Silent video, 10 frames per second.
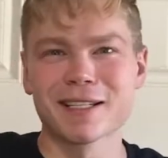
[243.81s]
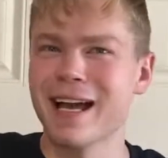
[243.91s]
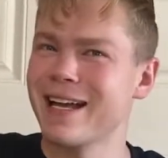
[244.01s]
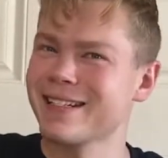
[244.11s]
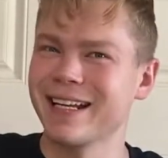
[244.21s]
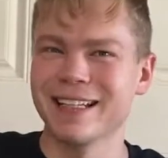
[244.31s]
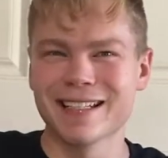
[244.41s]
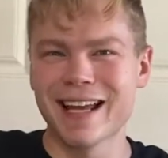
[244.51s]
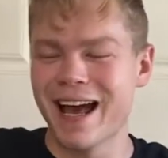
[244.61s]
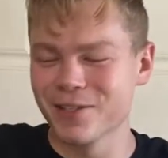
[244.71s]
guy's like,
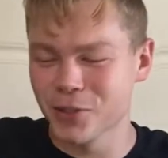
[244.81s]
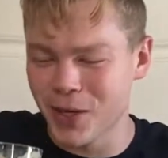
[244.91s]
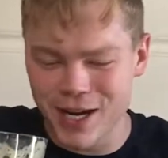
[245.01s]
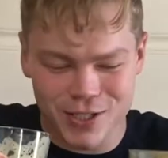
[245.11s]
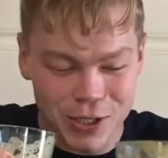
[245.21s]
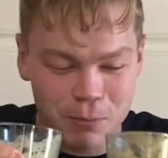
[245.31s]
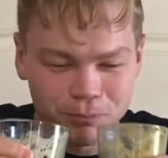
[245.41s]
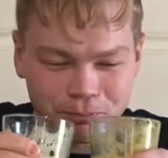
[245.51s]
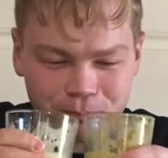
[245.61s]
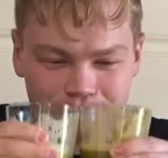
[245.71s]
this guy is crazy.
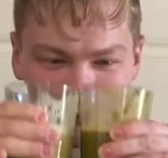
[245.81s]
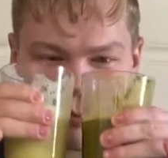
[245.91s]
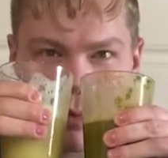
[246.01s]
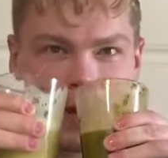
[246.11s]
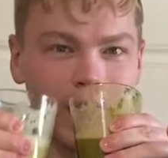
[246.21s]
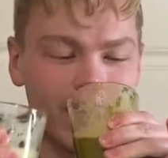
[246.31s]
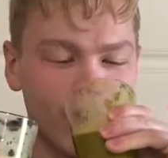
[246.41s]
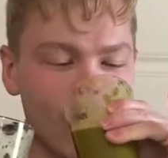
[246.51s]
All right.